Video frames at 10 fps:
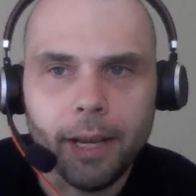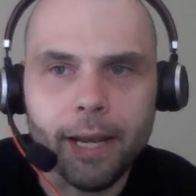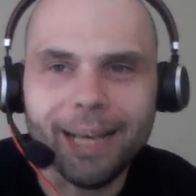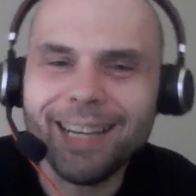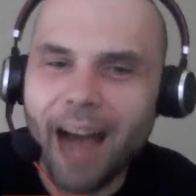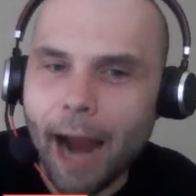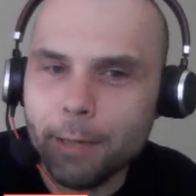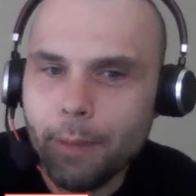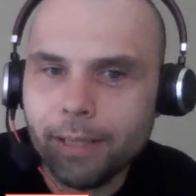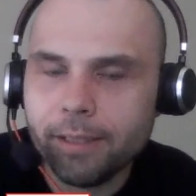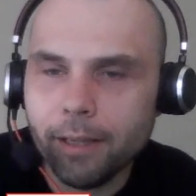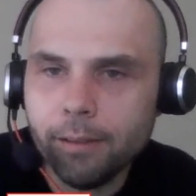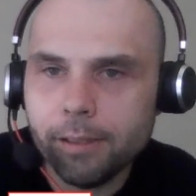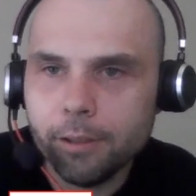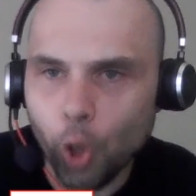And it kind of makes
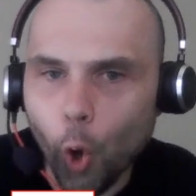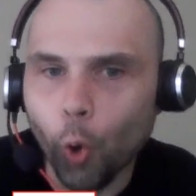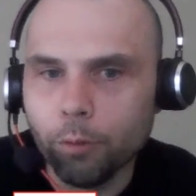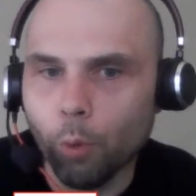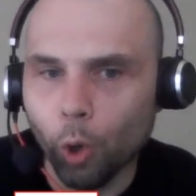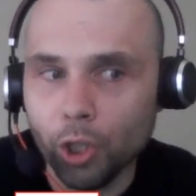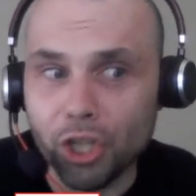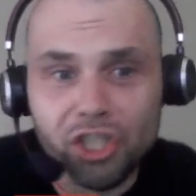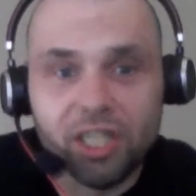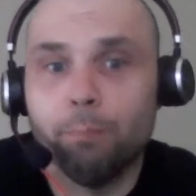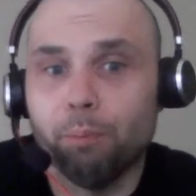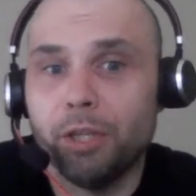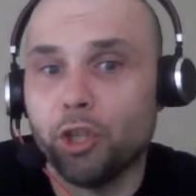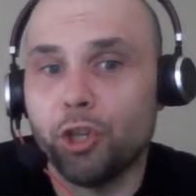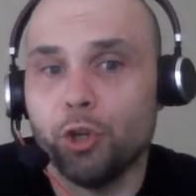sense to hold more just
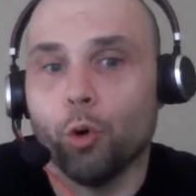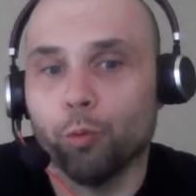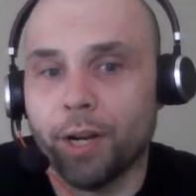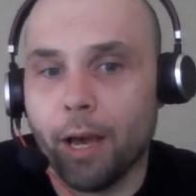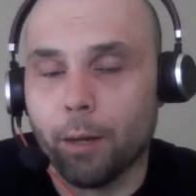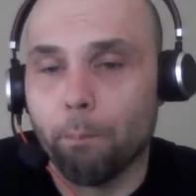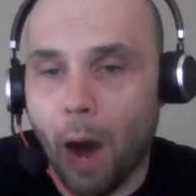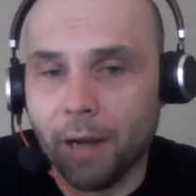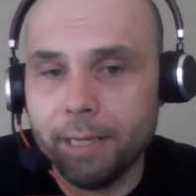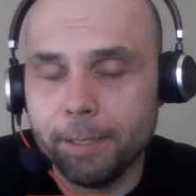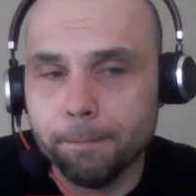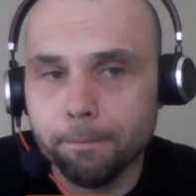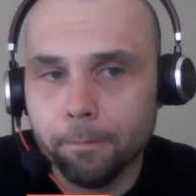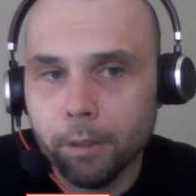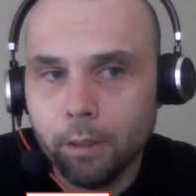simply so that you don't run out of bodies.
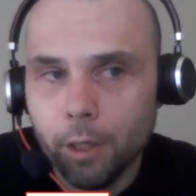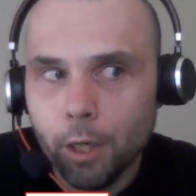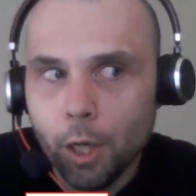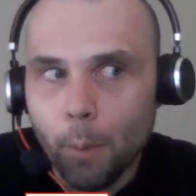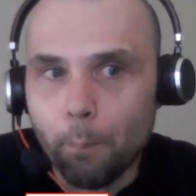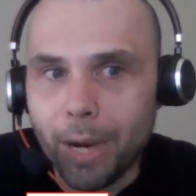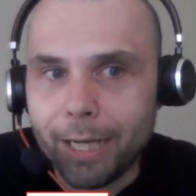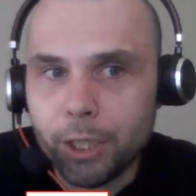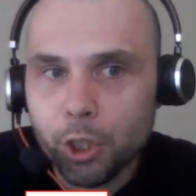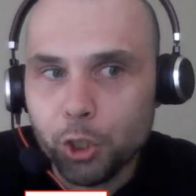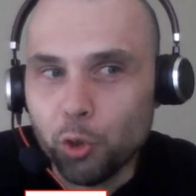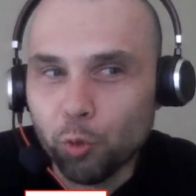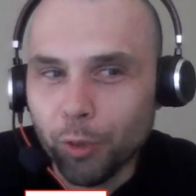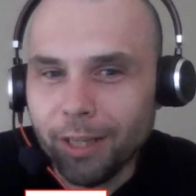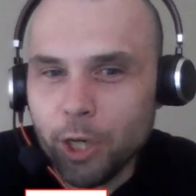But
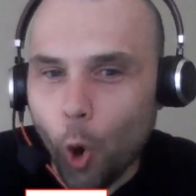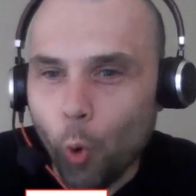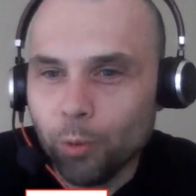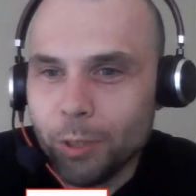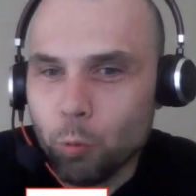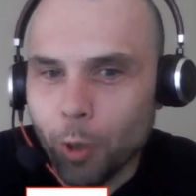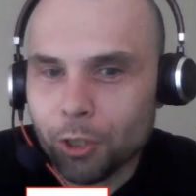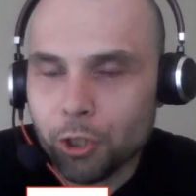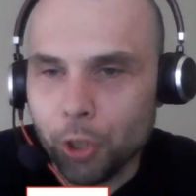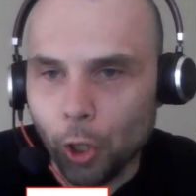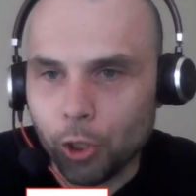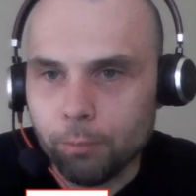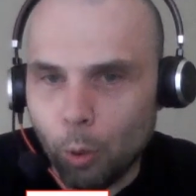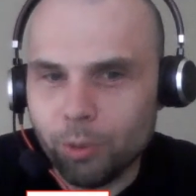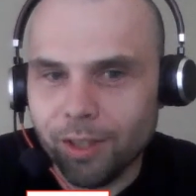you really only want to start,
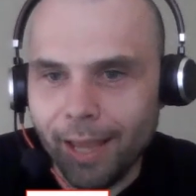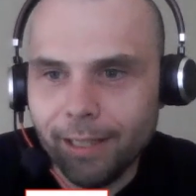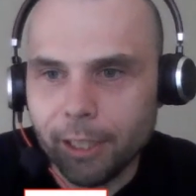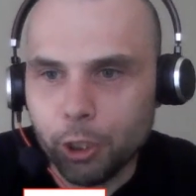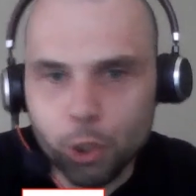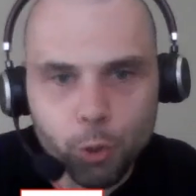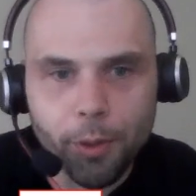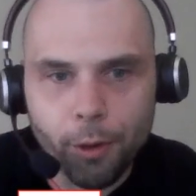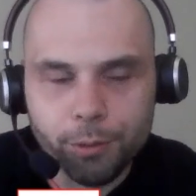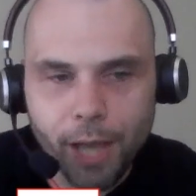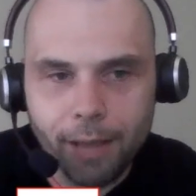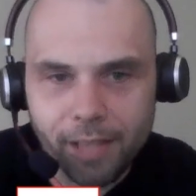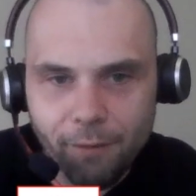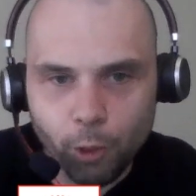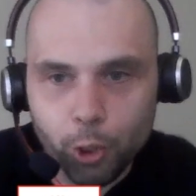most likely, 2 of those
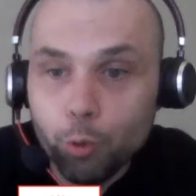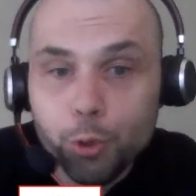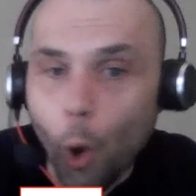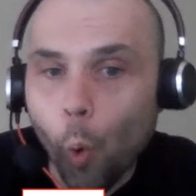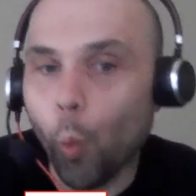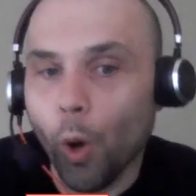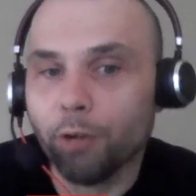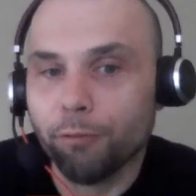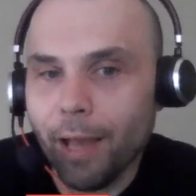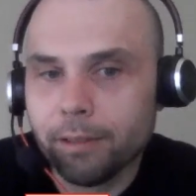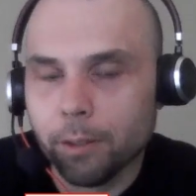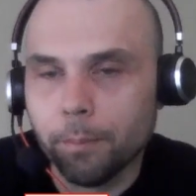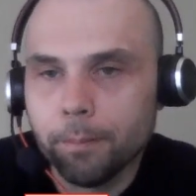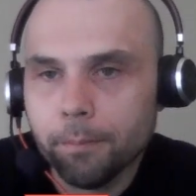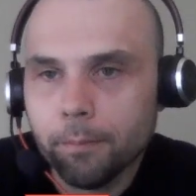guys ever. You don't want to flex them.